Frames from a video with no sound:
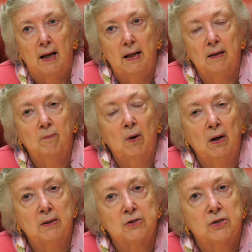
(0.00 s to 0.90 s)
In
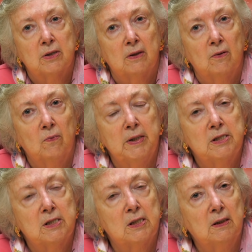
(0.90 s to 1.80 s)
March, we
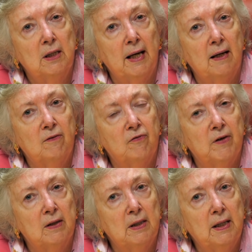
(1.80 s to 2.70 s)
still had
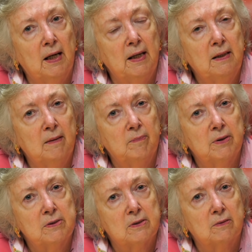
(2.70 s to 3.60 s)
fairly high
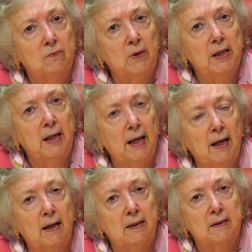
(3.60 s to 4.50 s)
numbers. We
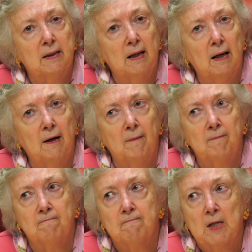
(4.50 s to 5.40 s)
had,
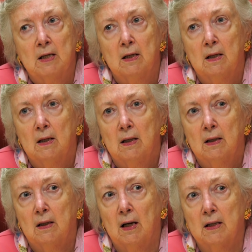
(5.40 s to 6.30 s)

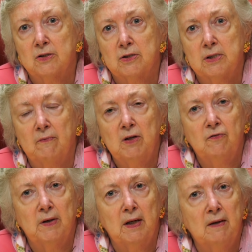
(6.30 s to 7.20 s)

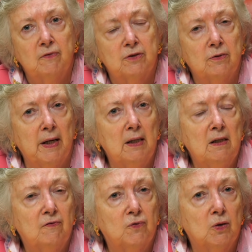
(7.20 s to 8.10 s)
75 to
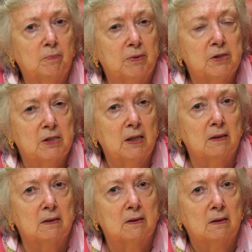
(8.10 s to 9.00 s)

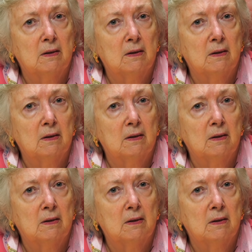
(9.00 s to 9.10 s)
84%